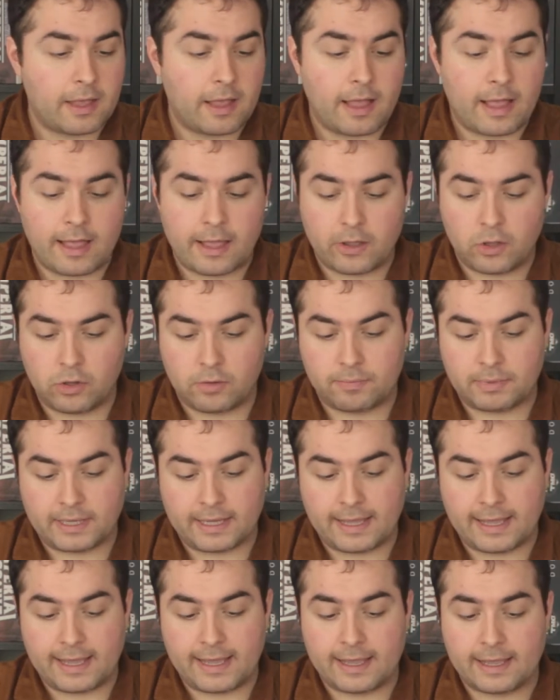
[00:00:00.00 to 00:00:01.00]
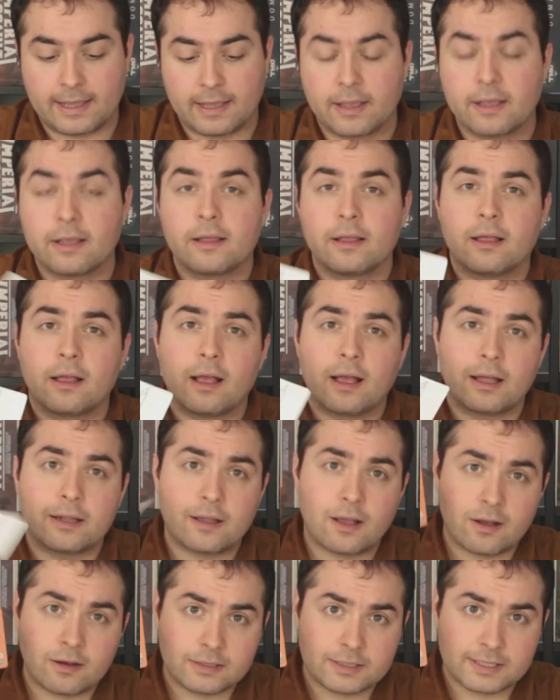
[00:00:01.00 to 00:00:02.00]
I'll play an
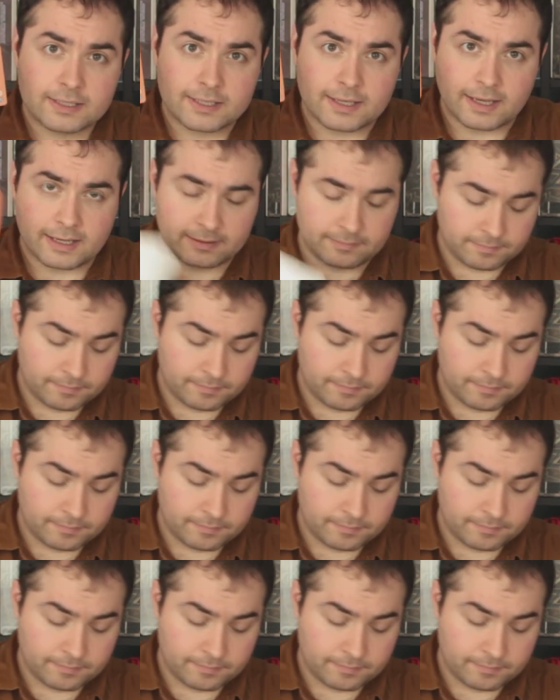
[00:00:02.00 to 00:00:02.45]
artisan.